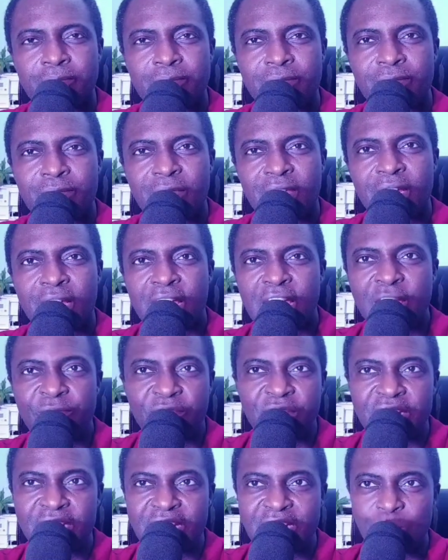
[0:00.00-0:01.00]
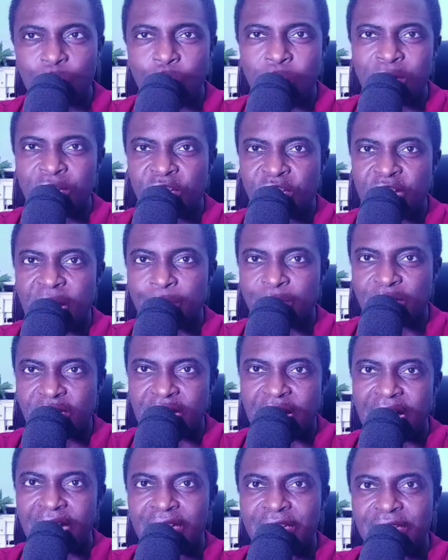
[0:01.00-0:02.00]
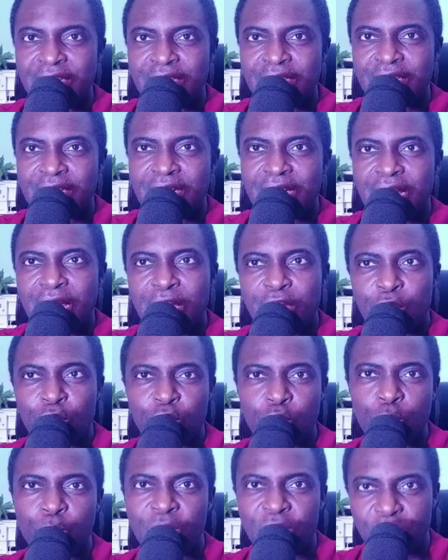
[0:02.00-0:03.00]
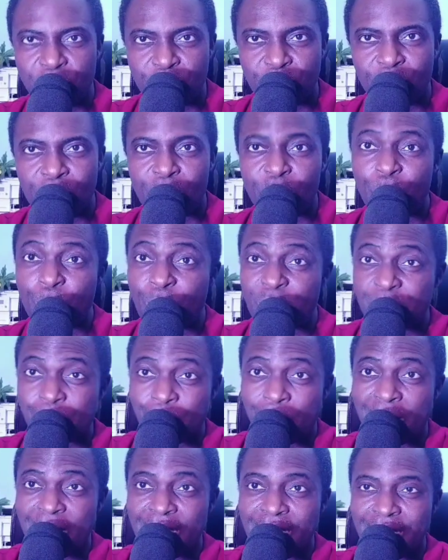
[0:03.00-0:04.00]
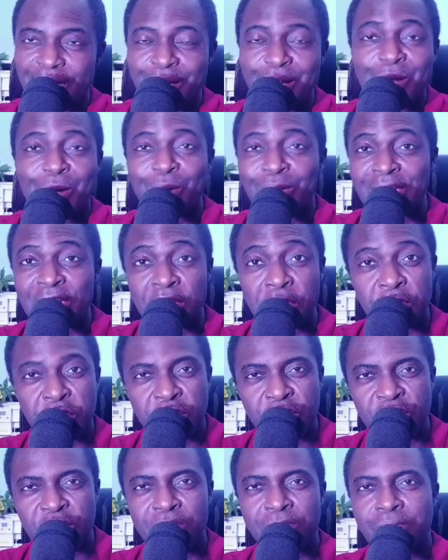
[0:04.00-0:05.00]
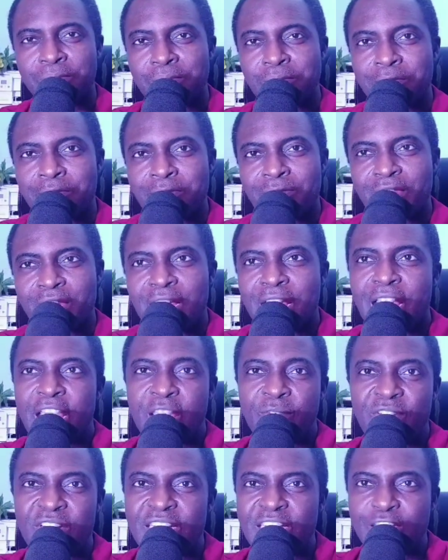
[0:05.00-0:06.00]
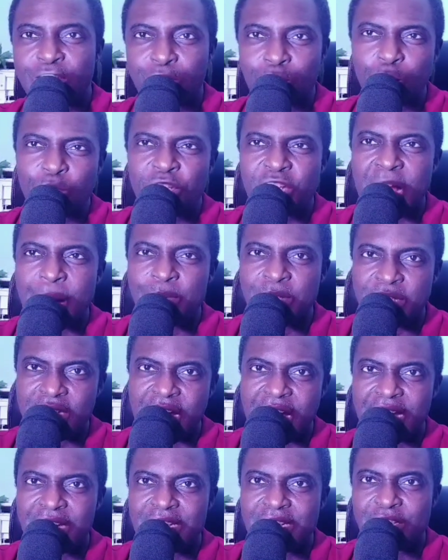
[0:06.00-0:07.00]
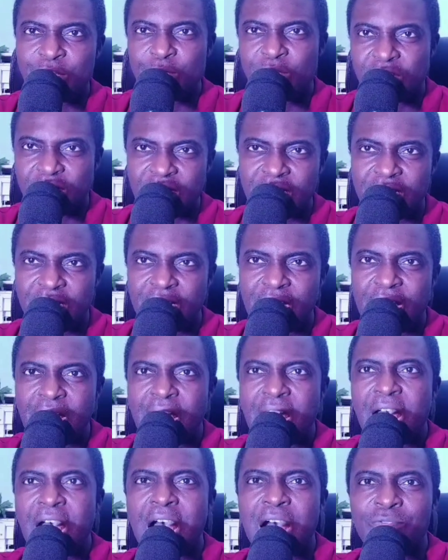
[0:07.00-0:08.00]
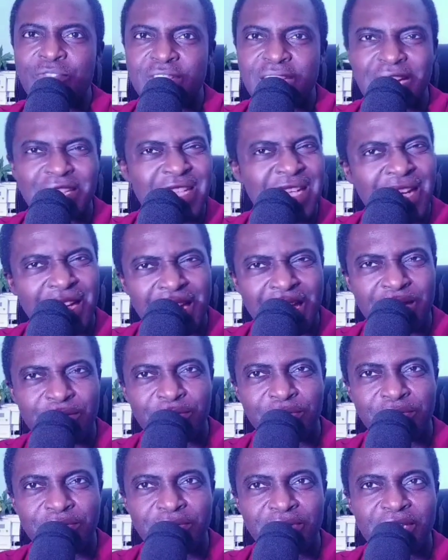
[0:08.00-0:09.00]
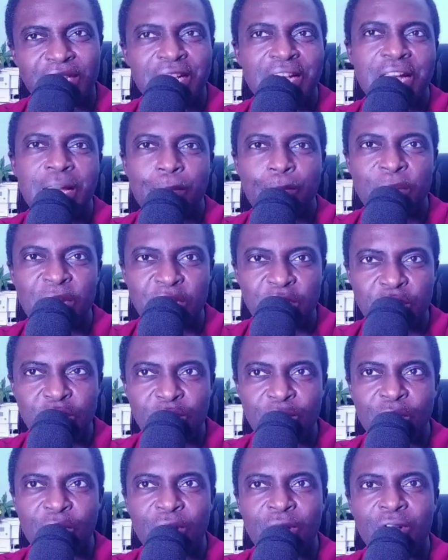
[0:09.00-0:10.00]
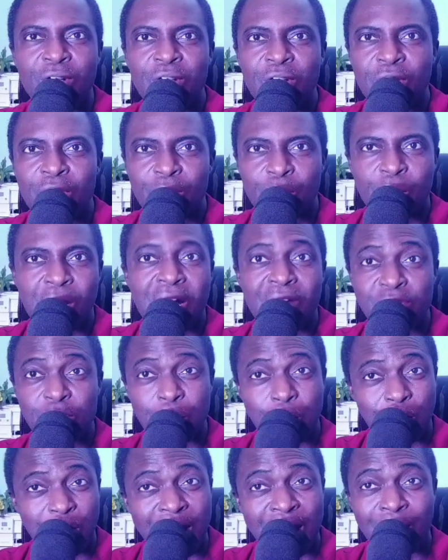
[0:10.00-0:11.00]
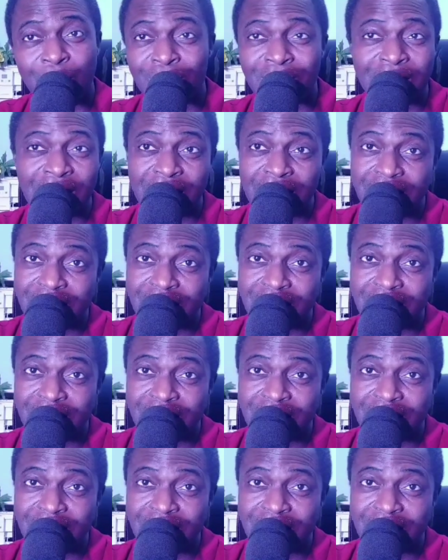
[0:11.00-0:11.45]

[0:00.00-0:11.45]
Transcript: If it is one sharp sign, you should be sure you must play on key G. If it is 2 sharp signs you see after the clef, be sure you have to play on key D.